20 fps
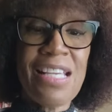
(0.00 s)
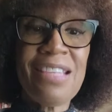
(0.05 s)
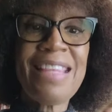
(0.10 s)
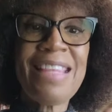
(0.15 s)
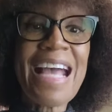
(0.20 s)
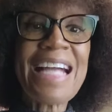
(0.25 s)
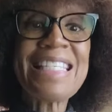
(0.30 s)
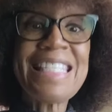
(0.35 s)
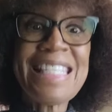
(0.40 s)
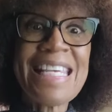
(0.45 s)

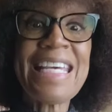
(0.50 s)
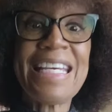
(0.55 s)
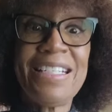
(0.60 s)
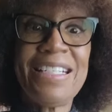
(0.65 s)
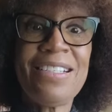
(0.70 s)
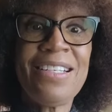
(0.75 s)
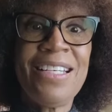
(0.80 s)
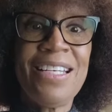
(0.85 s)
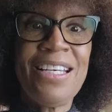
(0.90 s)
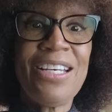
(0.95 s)
That's
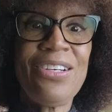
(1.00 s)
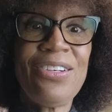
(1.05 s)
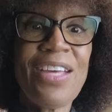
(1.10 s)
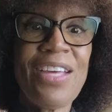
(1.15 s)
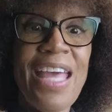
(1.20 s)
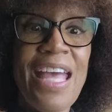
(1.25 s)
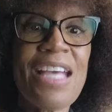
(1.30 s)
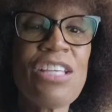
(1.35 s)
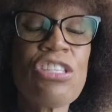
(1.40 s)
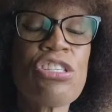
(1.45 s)
it.
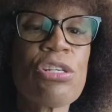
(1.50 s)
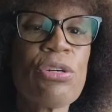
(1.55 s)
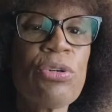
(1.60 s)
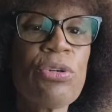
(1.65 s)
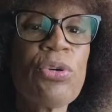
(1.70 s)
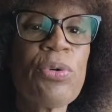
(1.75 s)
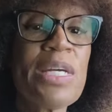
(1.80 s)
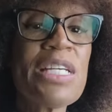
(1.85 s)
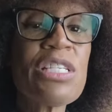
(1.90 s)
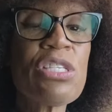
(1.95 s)
Okay, so
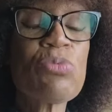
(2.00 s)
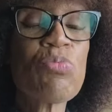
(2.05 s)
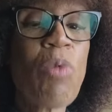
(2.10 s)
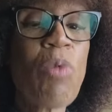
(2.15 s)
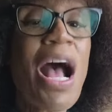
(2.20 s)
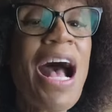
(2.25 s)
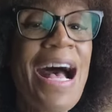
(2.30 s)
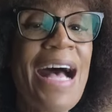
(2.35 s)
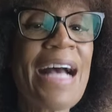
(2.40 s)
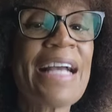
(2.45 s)
Chris
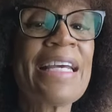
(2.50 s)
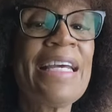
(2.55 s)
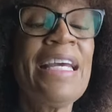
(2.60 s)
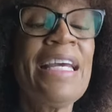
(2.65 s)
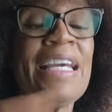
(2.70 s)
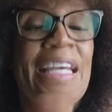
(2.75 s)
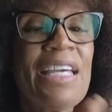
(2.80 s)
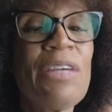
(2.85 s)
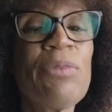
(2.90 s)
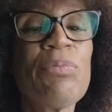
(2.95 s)
Rock,
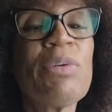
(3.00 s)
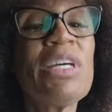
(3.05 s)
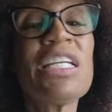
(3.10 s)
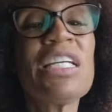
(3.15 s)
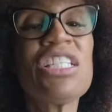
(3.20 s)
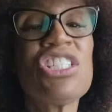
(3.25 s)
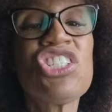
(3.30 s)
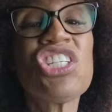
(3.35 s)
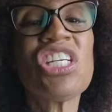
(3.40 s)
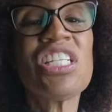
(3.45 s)
he
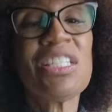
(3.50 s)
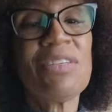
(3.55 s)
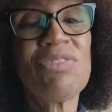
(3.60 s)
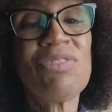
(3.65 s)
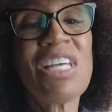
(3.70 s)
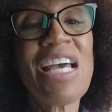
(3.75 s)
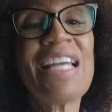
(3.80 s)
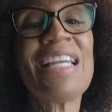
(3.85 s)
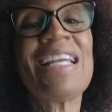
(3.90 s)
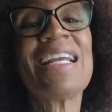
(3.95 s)
really shouldn't have
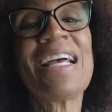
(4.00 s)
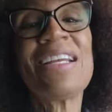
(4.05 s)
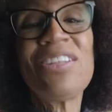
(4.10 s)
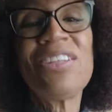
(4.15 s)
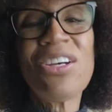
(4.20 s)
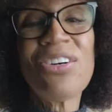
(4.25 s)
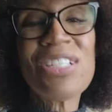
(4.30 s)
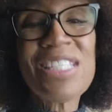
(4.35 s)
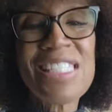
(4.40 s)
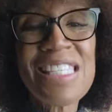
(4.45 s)
done it. I
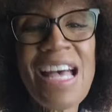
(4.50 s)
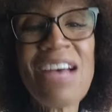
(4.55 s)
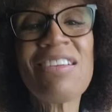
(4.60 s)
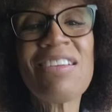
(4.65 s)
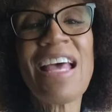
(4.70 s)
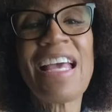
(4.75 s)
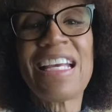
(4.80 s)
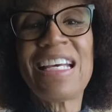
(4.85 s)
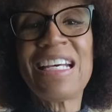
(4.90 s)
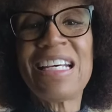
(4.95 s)
know it sounds
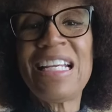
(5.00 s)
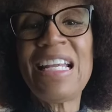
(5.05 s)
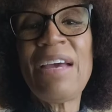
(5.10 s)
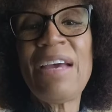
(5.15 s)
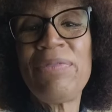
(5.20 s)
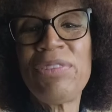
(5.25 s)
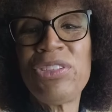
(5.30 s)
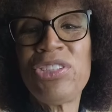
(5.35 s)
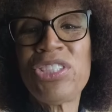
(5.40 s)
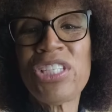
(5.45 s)
like a
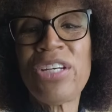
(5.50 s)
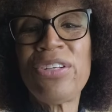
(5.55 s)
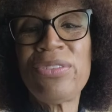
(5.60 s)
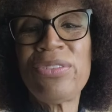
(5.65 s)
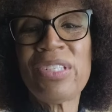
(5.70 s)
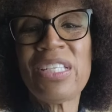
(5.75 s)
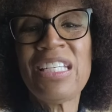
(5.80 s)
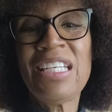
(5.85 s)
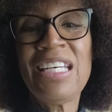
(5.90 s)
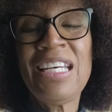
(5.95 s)
clever
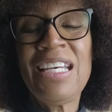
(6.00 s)
joke.